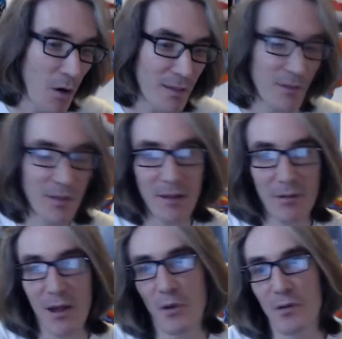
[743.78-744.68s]
out all these
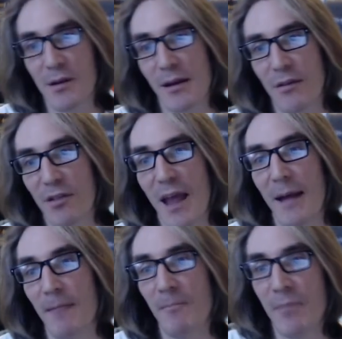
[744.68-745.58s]
things I was gonna
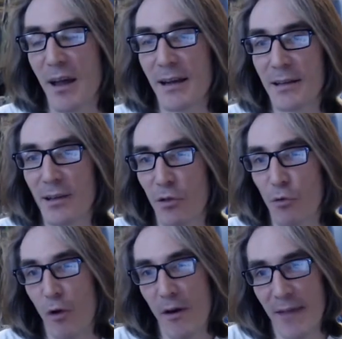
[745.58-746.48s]
say. I was gonna
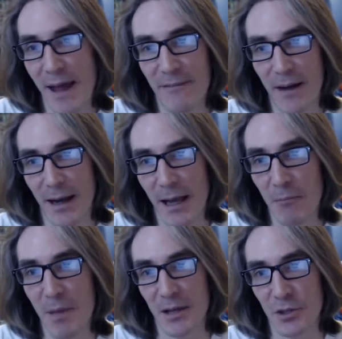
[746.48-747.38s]
destroy that
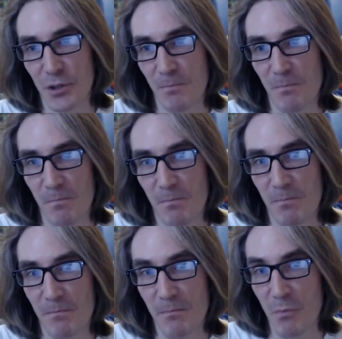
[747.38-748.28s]
fucking bitch,
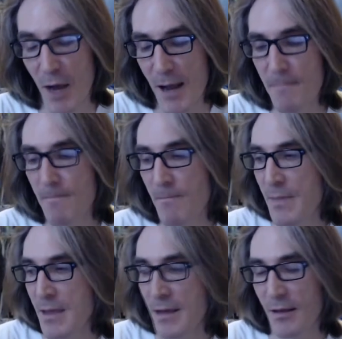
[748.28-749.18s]
right?
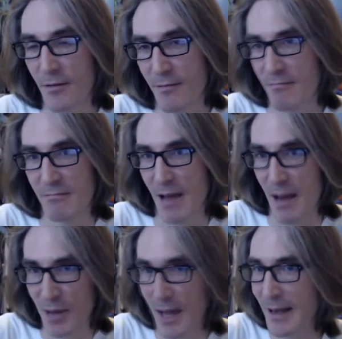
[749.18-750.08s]
Because
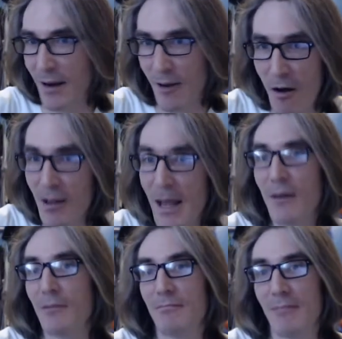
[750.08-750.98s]
I planned it
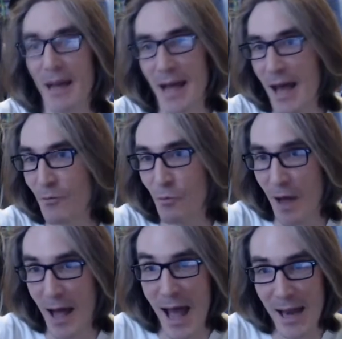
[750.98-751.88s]
all out. I
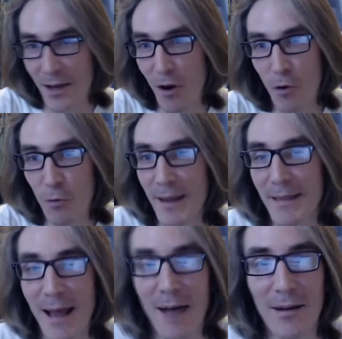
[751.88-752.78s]
had it all
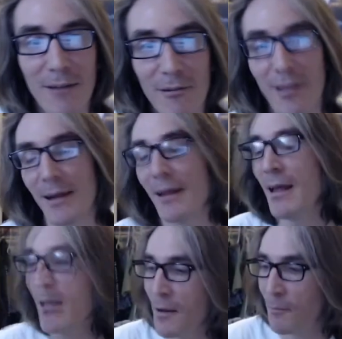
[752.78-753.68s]
written down and
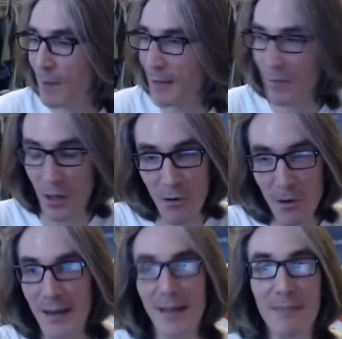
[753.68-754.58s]
everything. But you
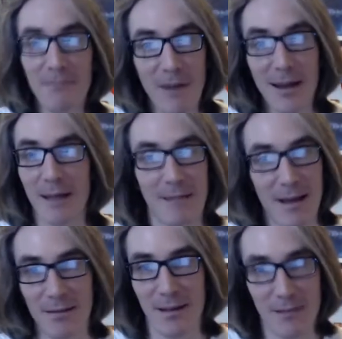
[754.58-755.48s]
know what I did? Fuck
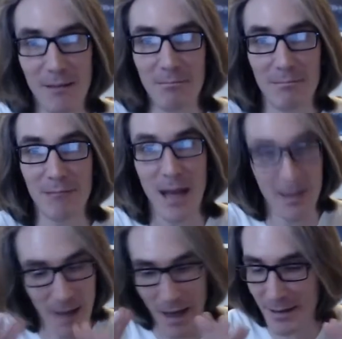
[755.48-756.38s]
it. I said, no,
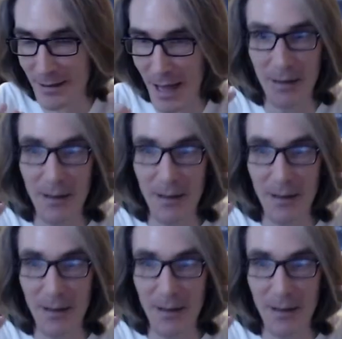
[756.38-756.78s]
I